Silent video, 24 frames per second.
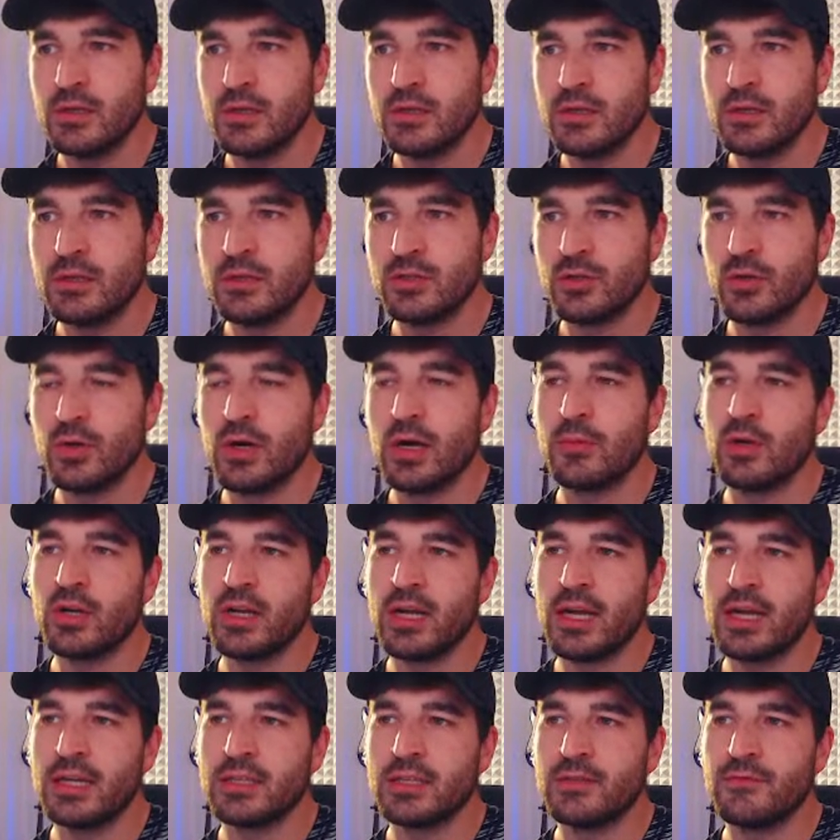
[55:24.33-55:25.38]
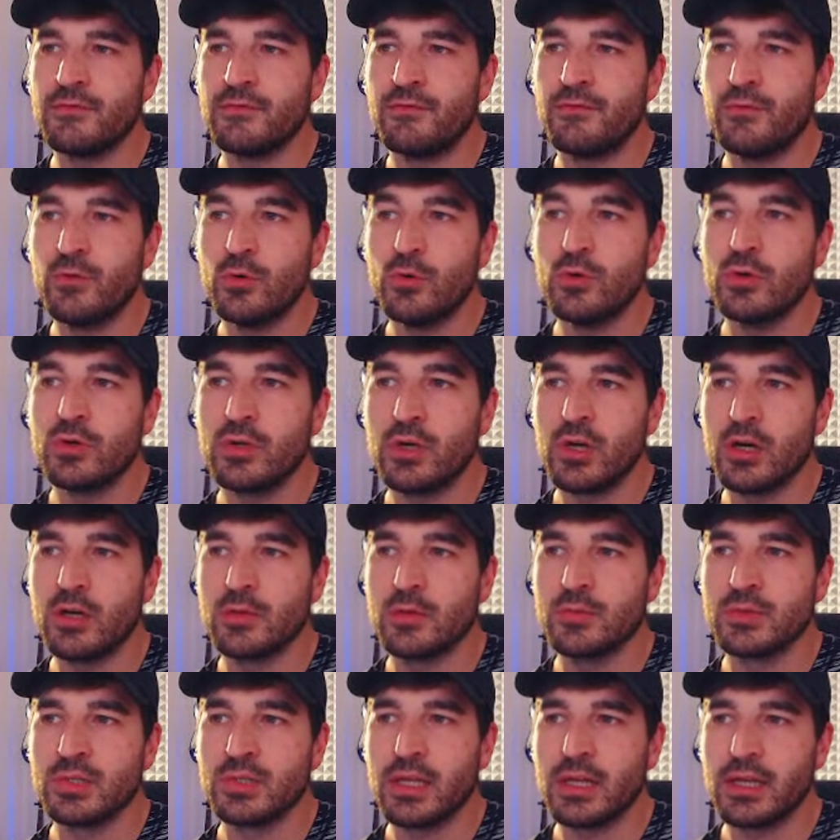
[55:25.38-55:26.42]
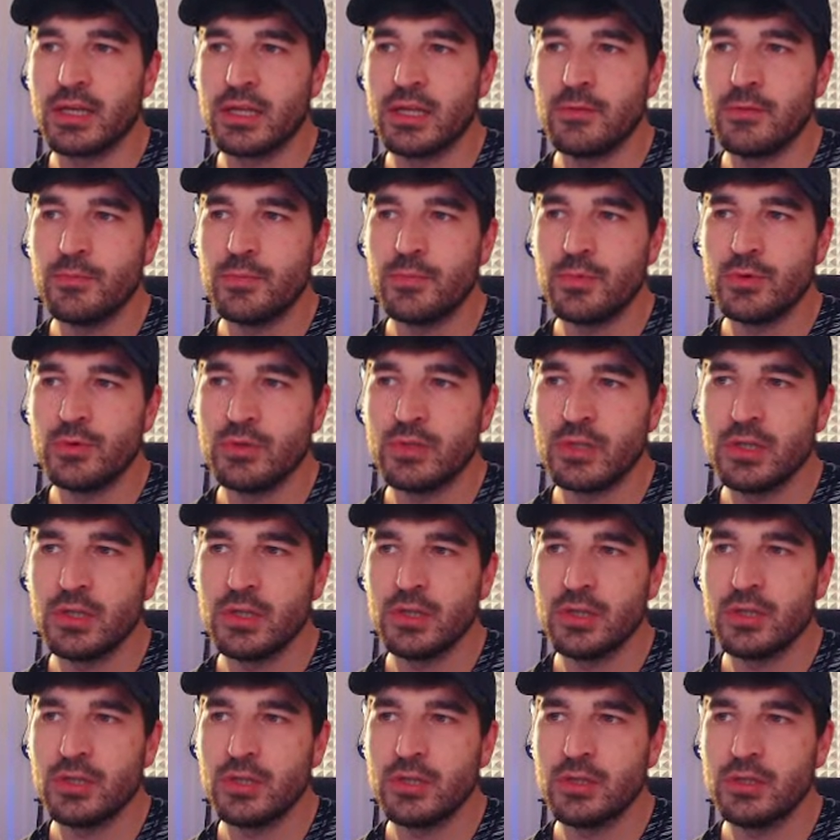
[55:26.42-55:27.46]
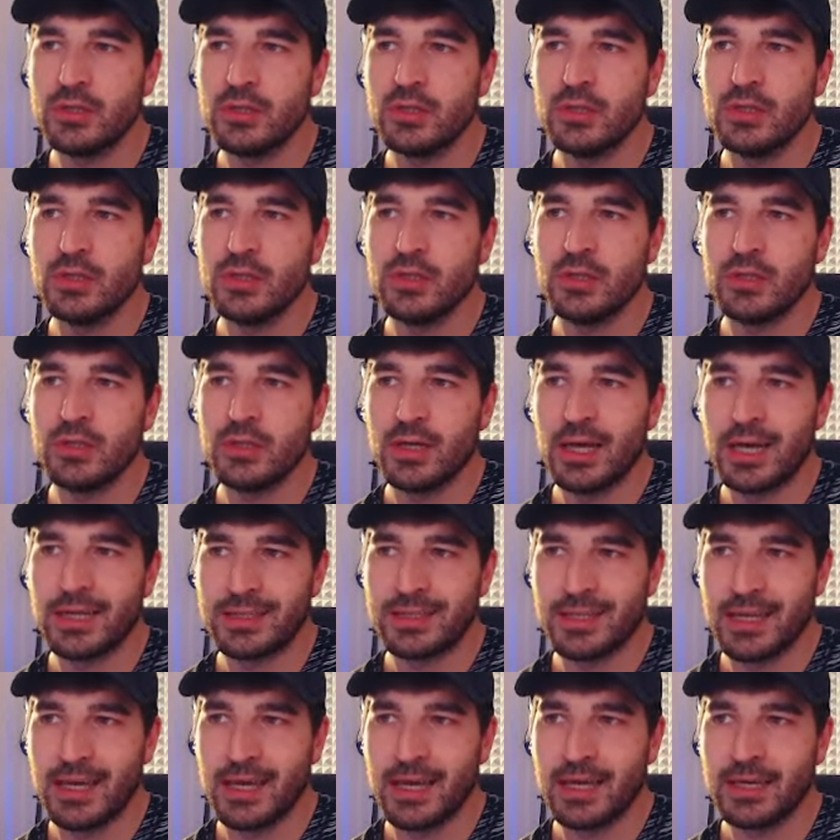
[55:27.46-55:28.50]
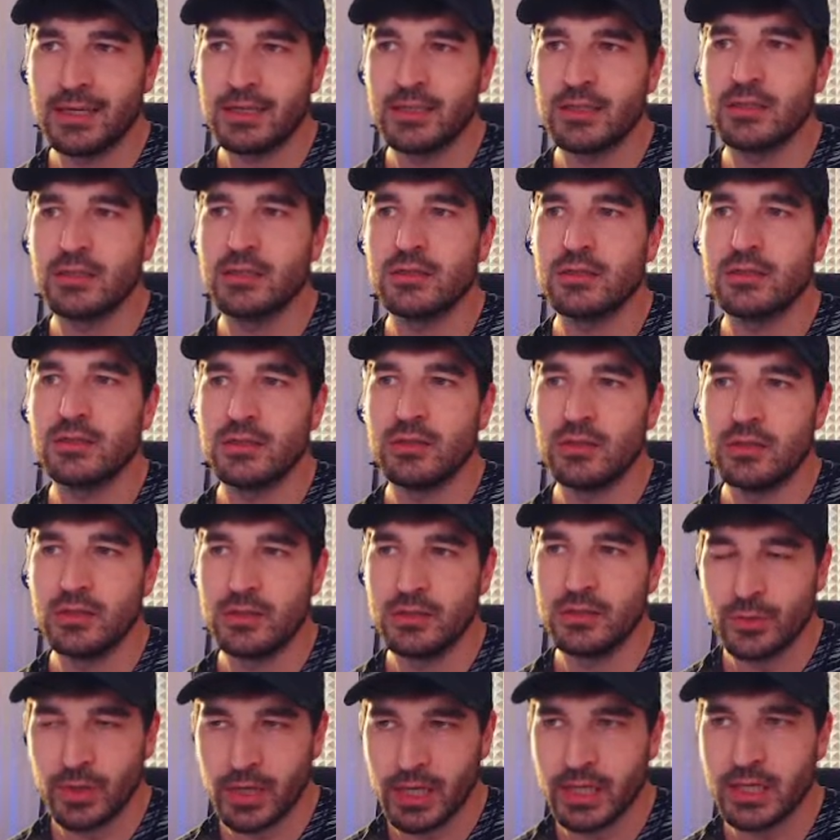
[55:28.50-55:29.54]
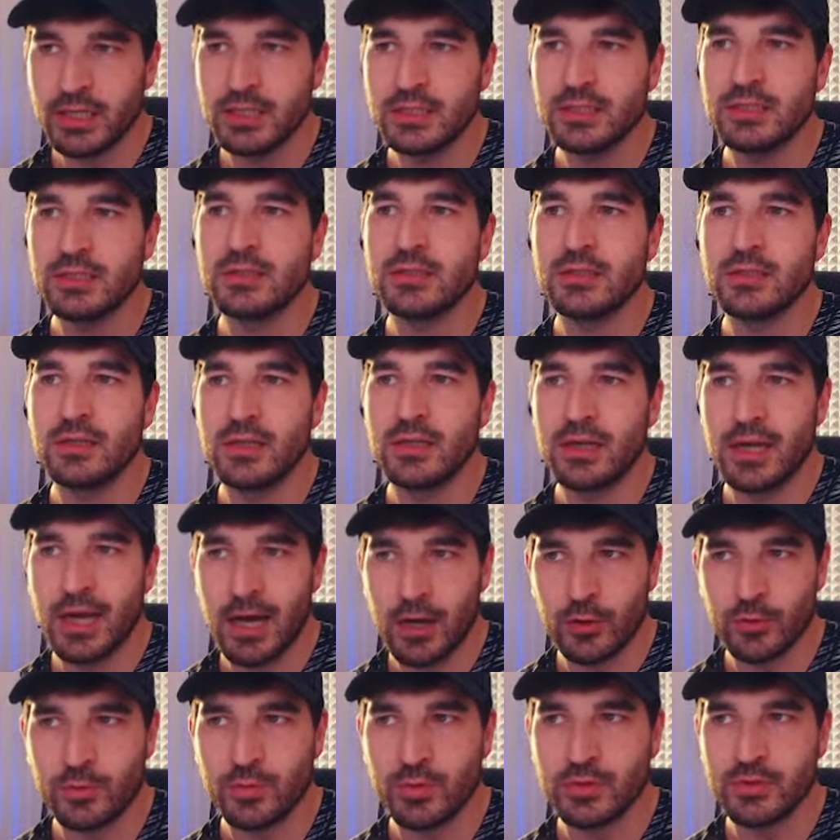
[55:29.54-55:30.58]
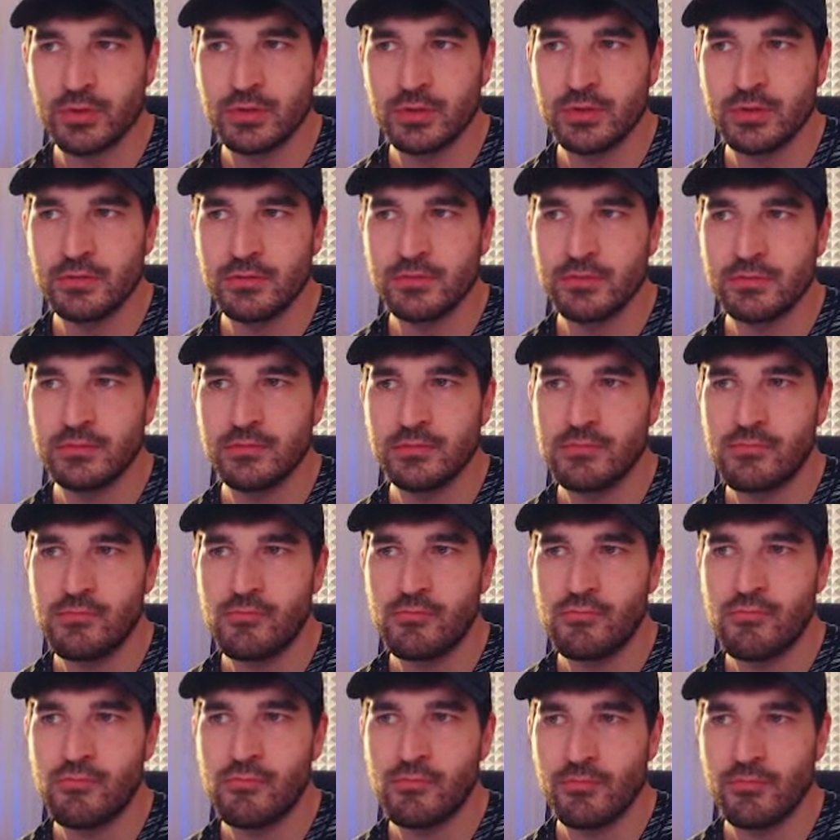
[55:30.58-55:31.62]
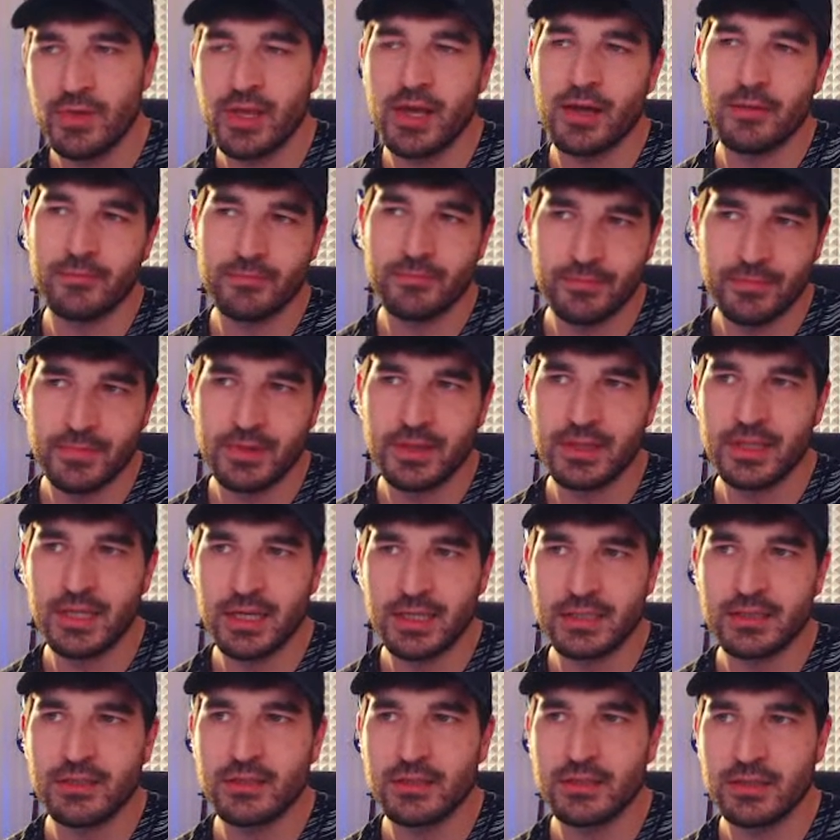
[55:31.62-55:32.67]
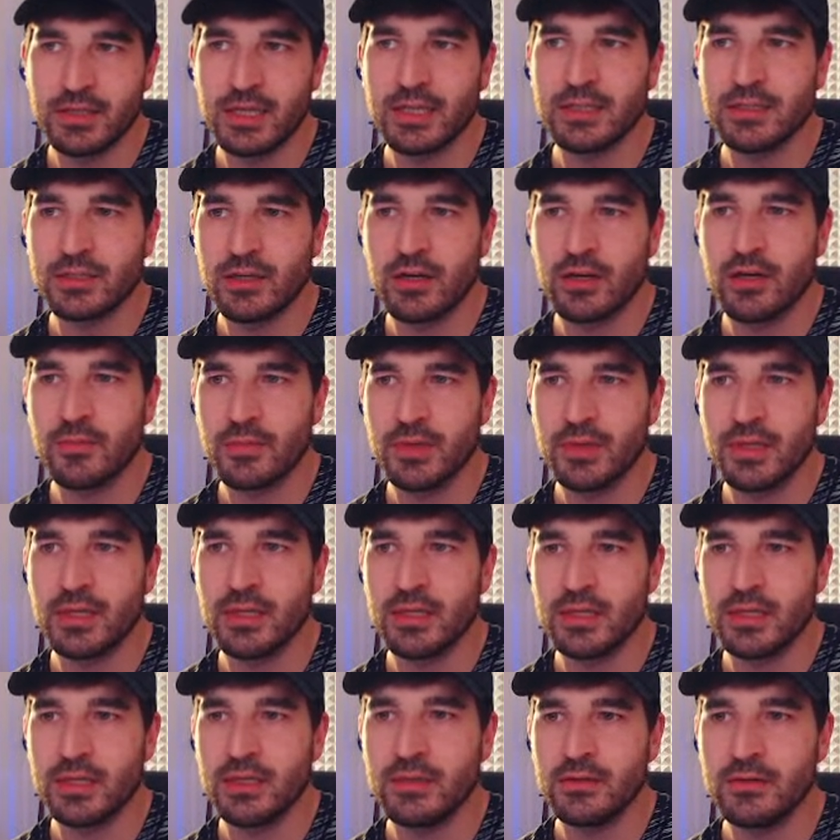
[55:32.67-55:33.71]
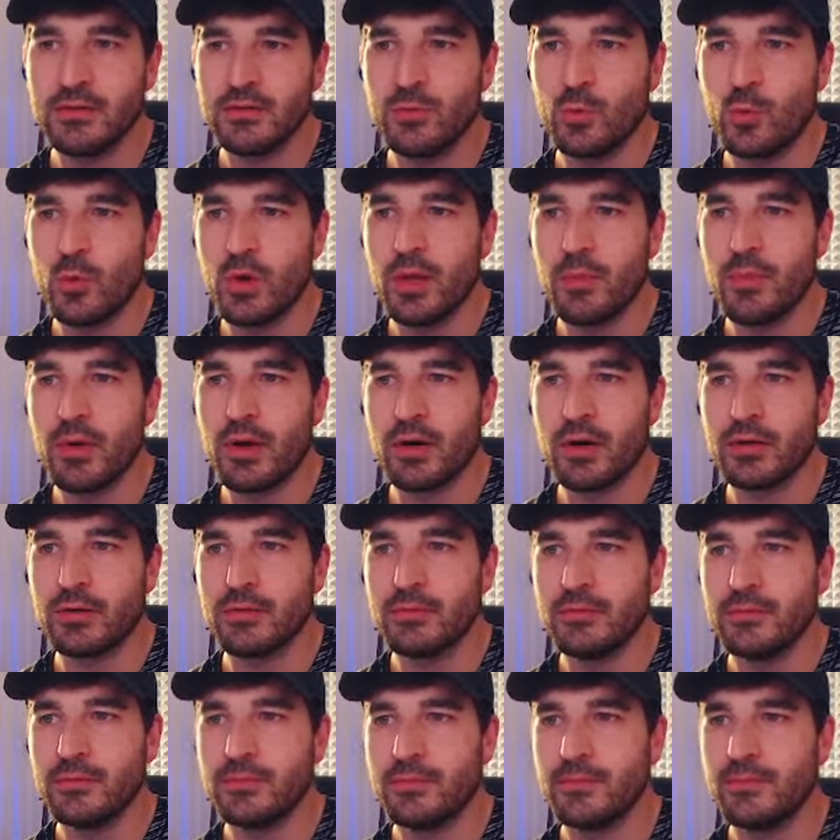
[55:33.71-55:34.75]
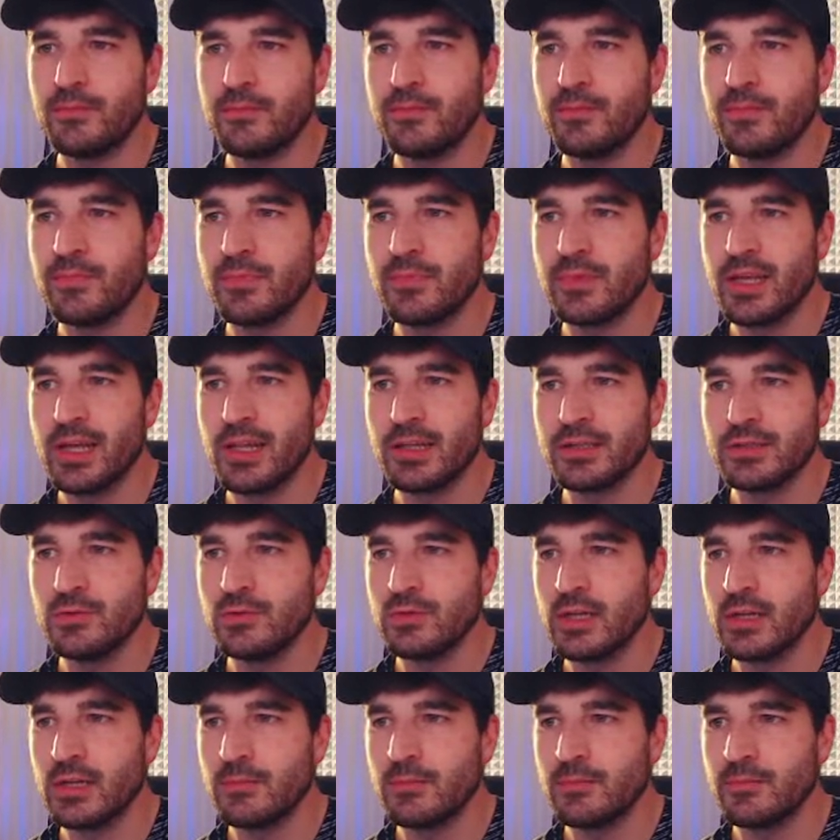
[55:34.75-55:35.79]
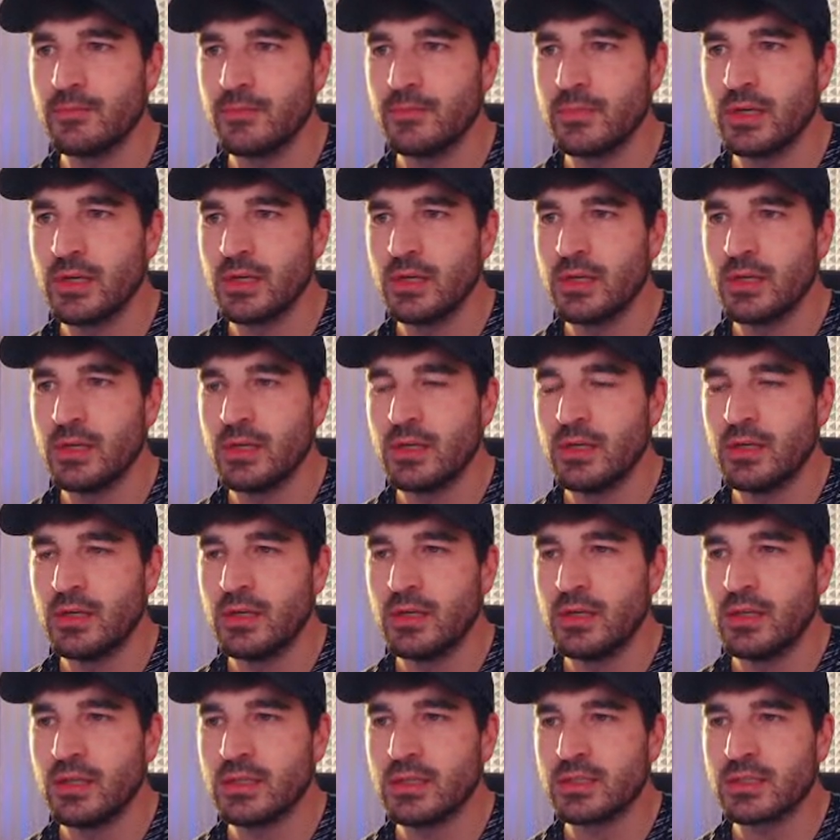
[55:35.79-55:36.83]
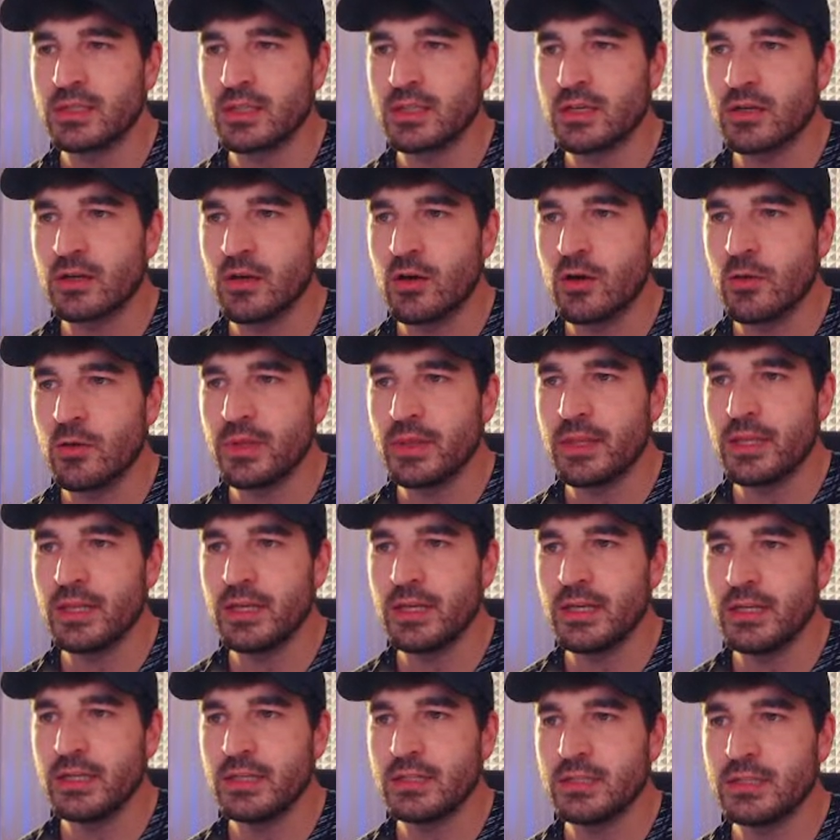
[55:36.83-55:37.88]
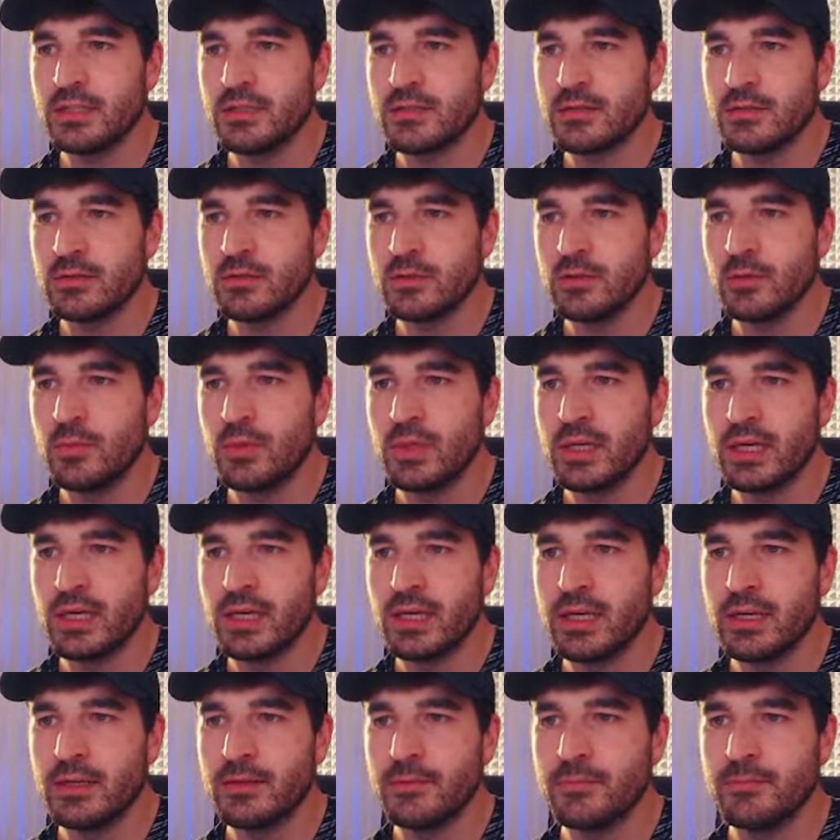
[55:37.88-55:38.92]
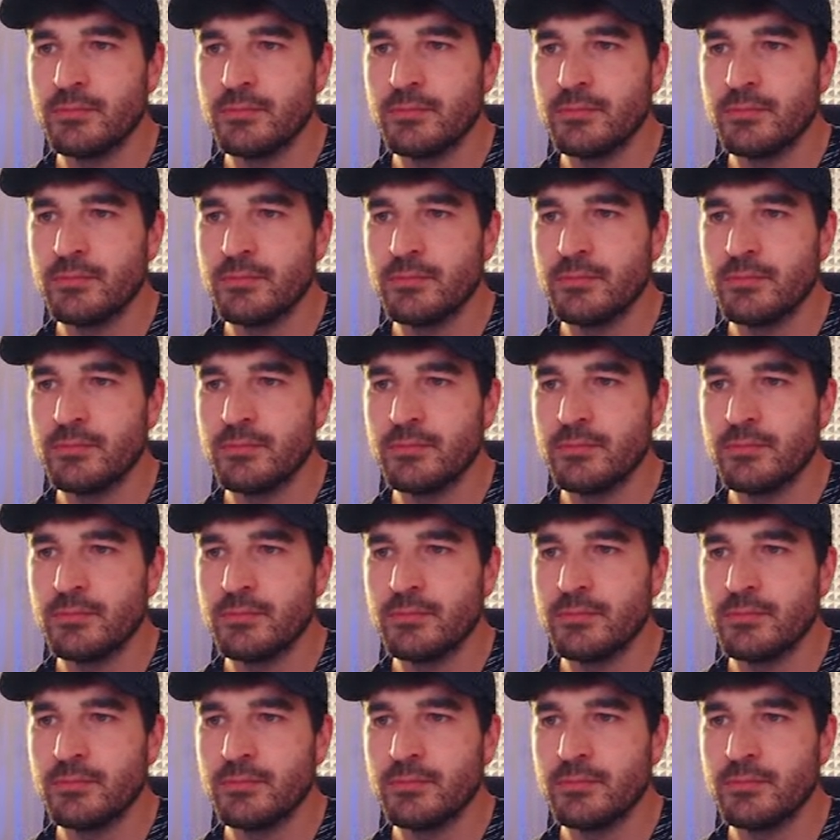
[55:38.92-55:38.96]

So I'm gonna add 4 knobs, like input here, attack, release, output. Yeah, that's gonna be way better. Yeah, let's do that. Let's copy this, duplicate.